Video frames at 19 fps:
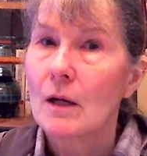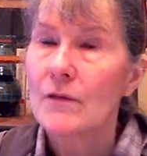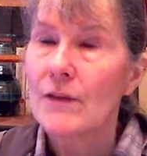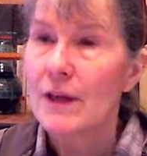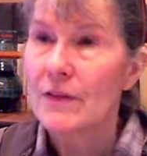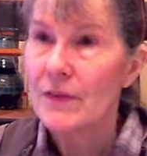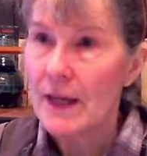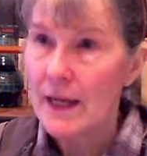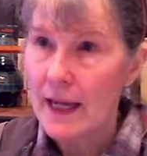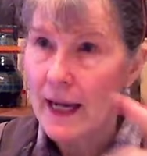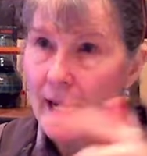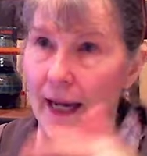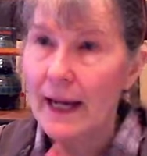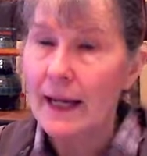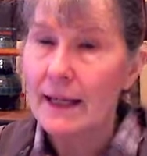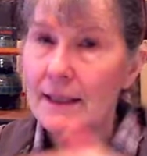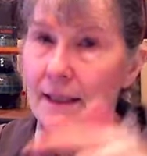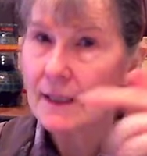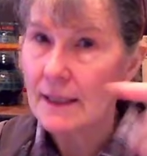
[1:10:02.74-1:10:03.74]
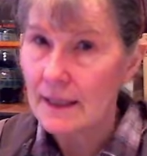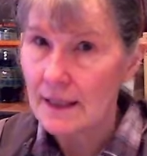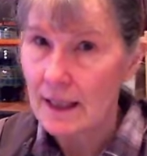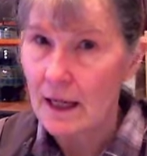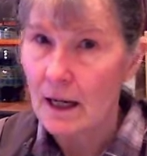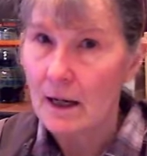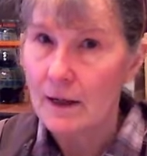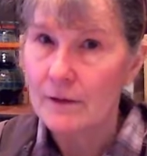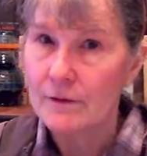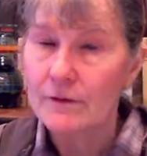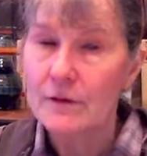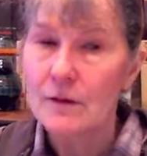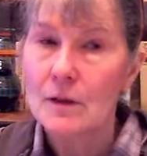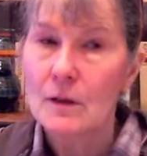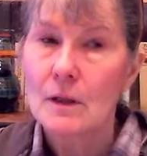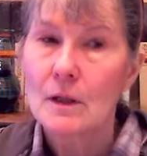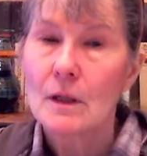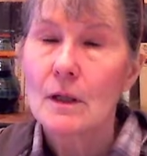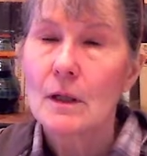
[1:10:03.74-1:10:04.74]
that that they had in life
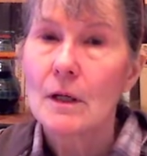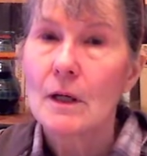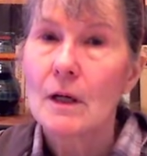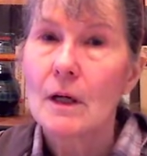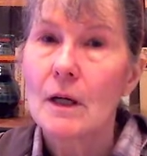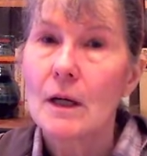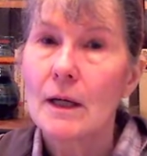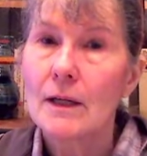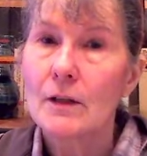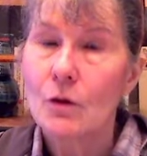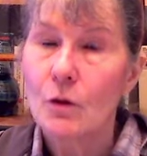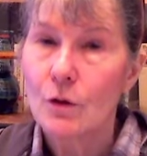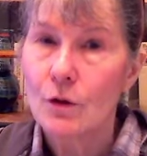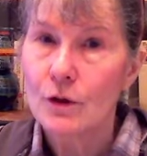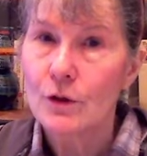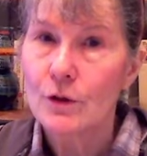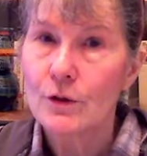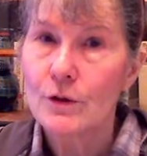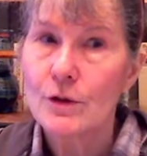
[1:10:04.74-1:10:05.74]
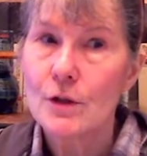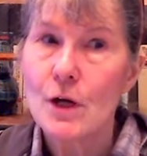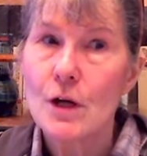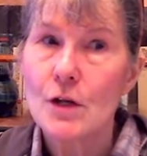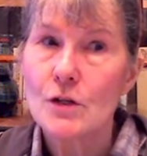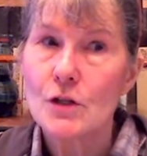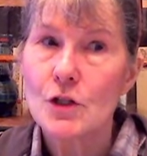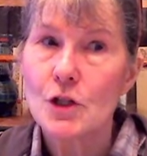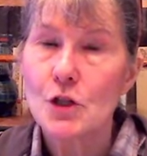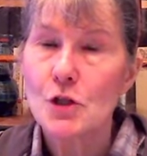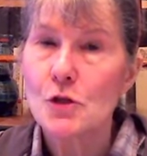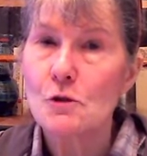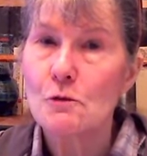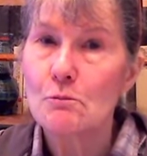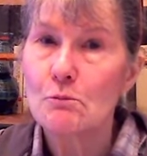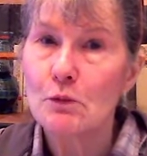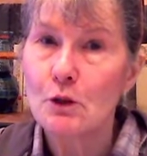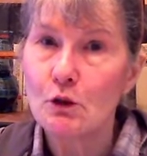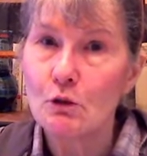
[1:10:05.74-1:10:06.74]
in order to
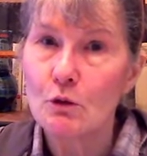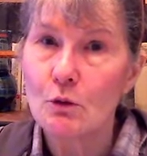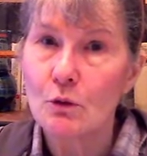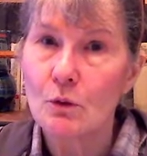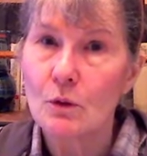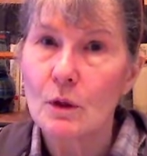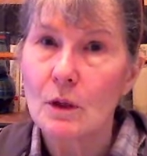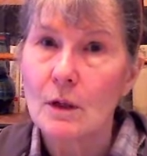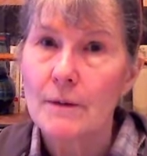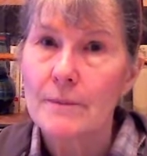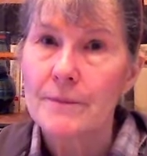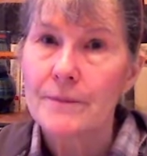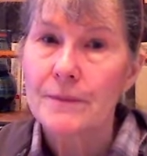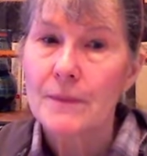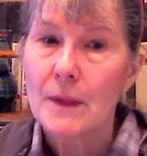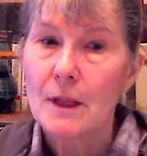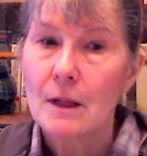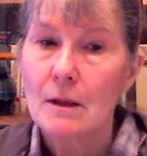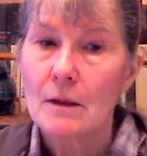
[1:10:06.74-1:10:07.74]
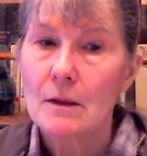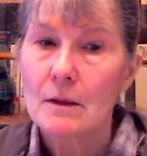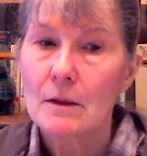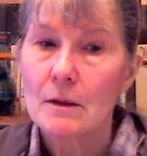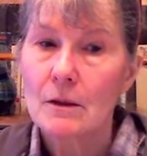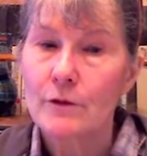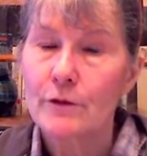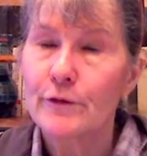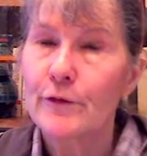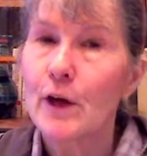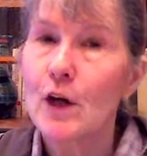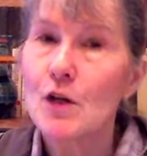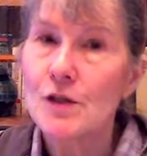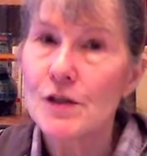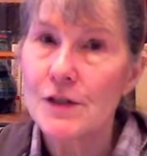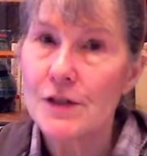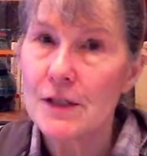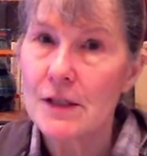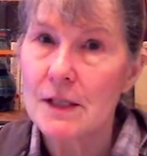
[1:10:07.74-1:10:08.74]
spew the
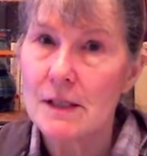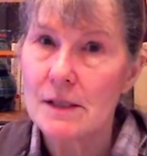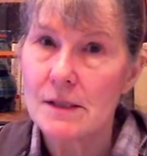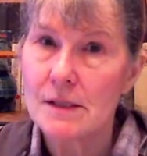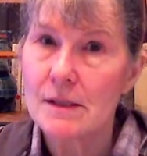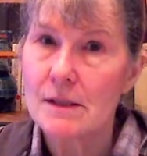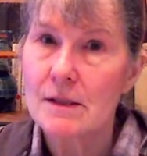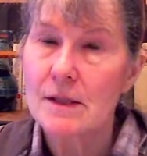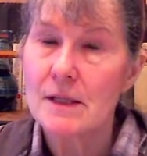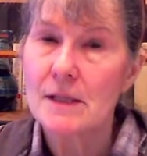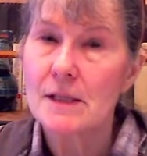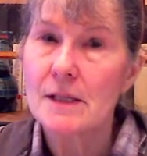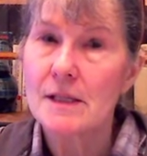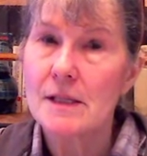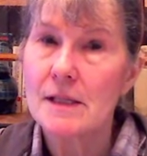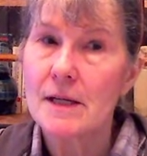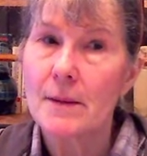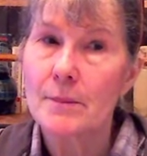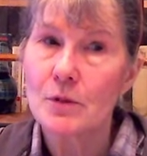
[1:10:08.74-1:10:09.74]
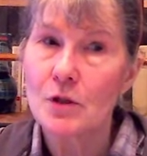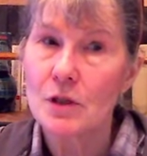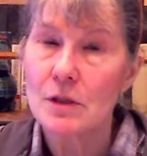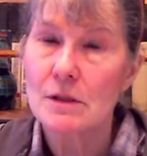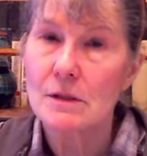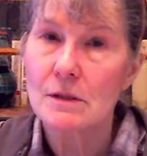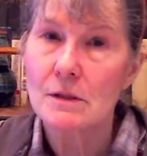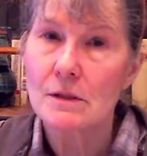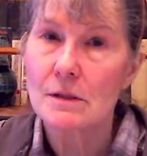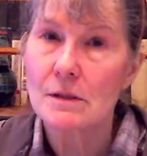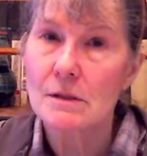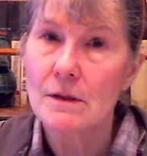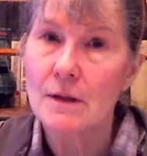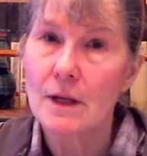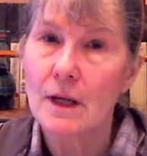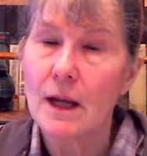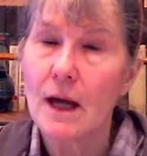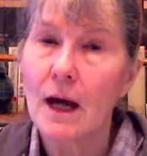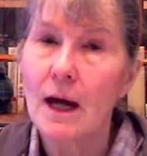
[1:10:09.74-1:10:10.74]
falseness, the deceptions,
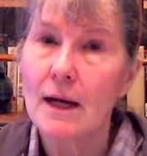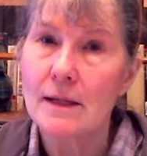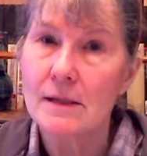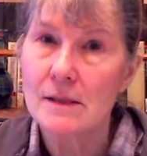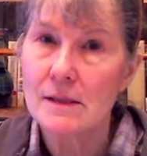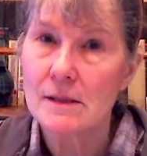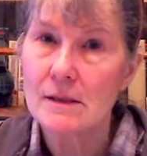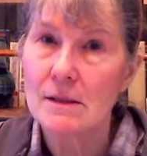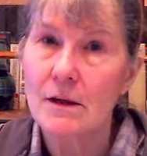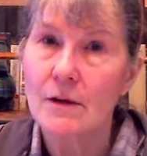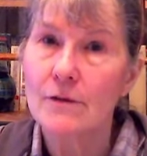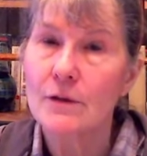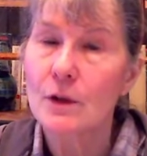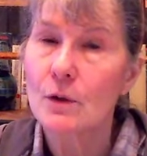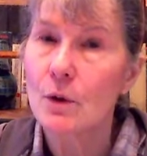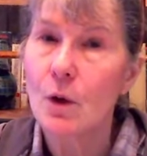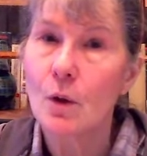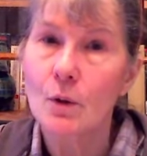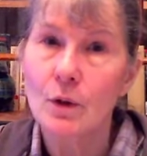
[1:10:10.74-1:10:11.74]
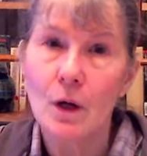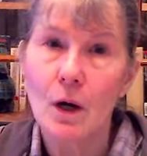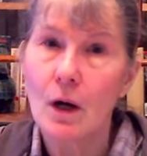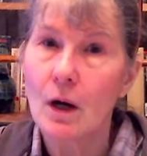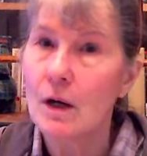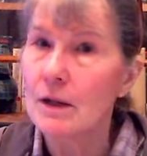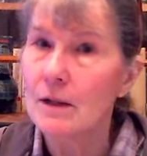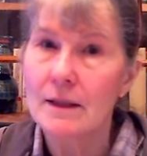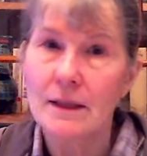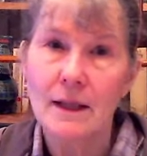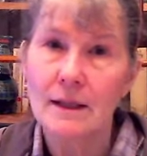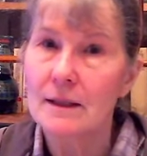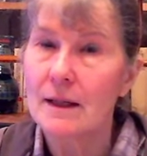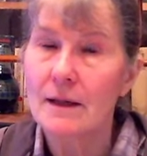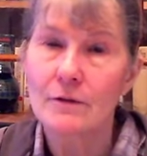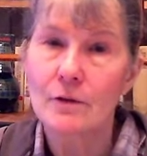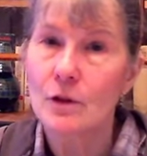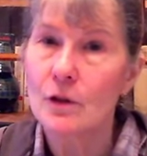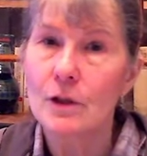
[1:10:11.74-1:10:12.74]
the lies of their own heart. They
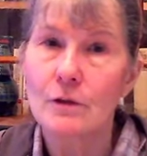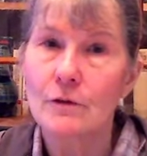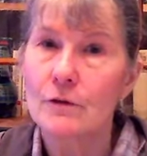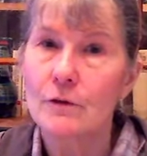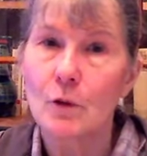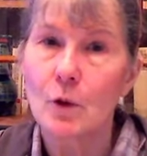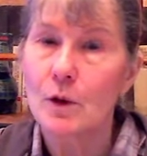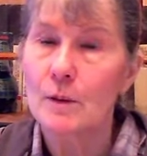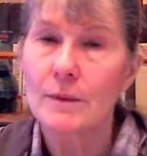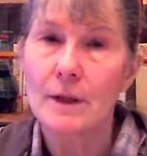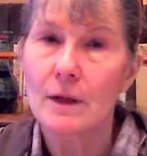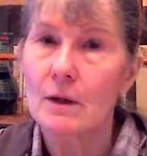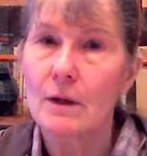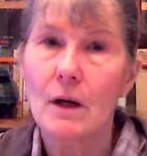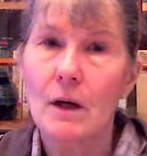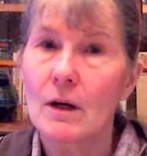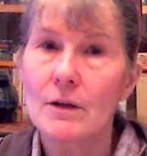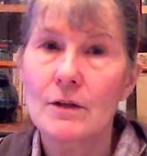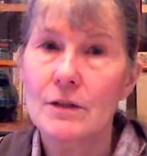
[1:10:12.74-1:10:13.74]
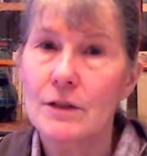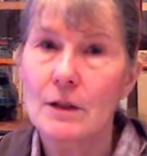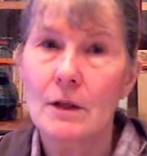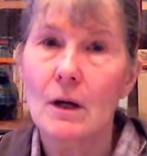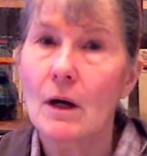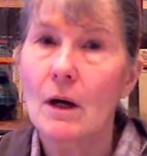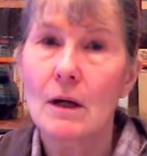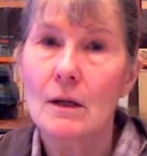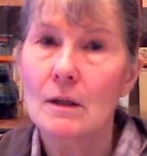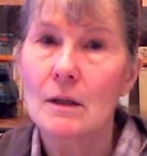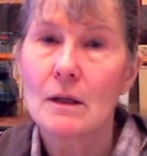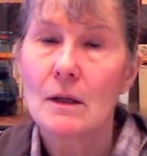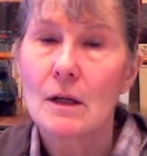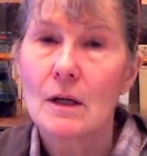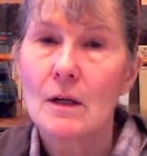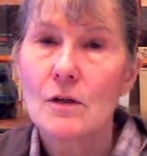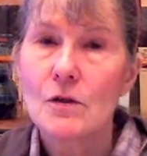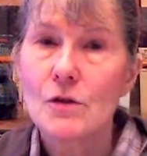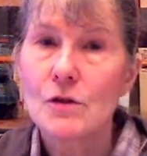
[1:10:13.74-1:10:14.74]
never conformed their heart to God.
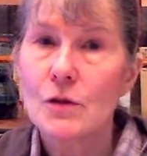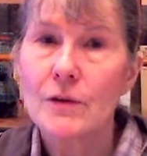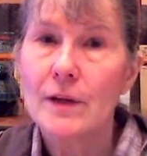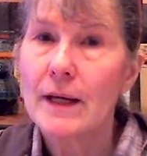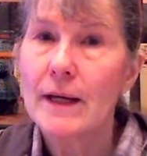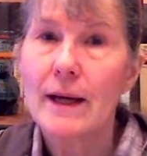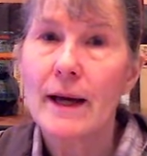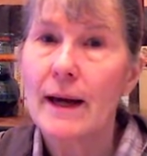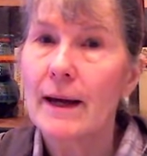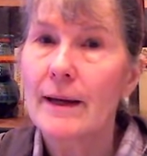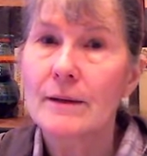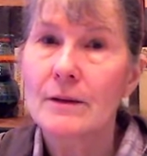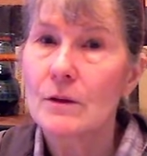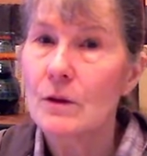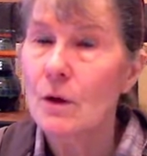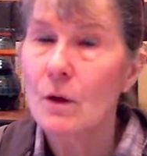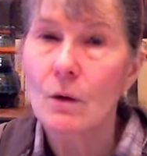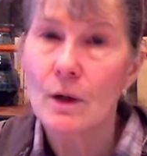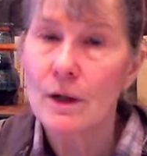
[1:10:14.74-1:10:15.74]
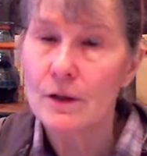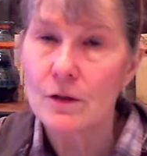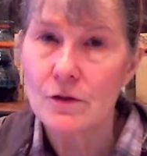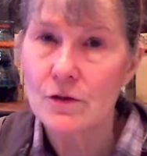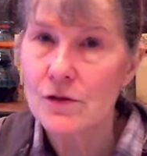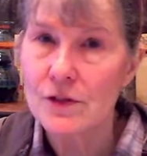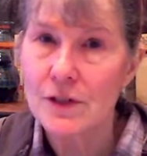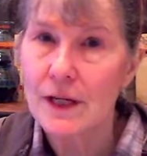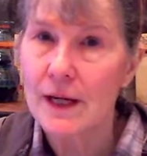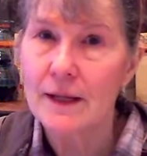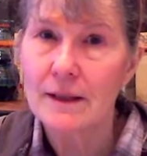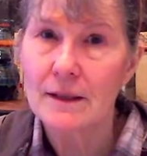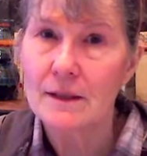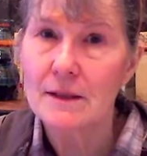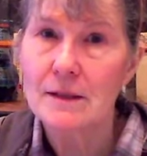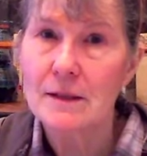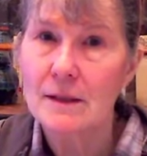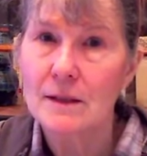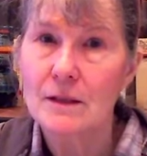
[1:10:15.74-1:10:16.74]
So they had no
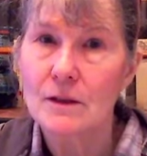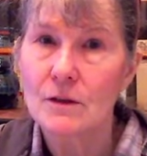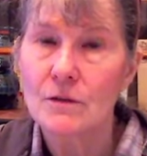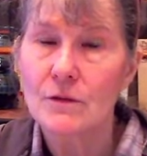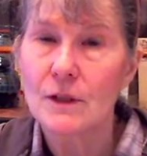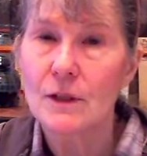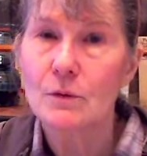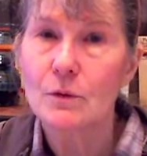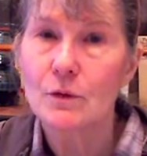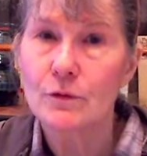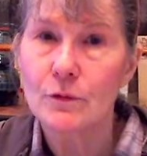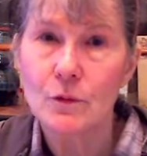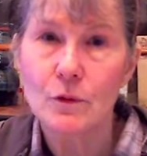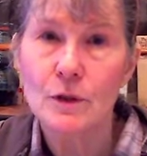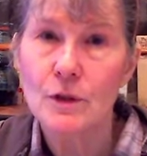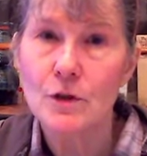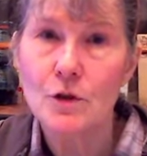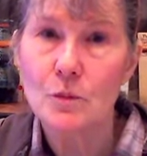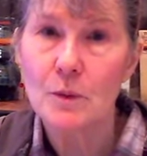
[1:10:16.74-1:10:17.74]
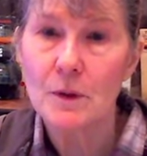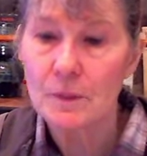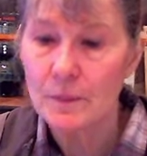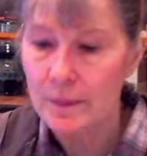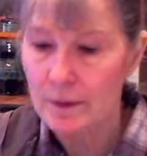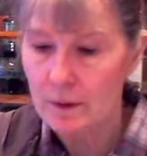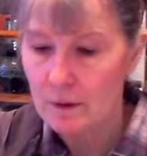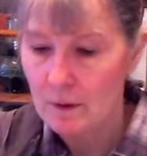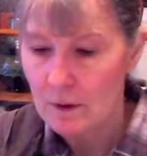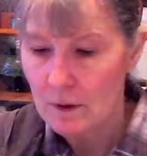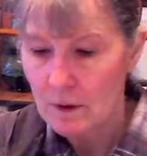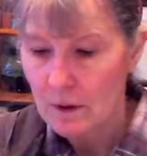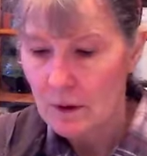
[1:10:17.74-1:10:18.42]
understanding to give. They were foolish people,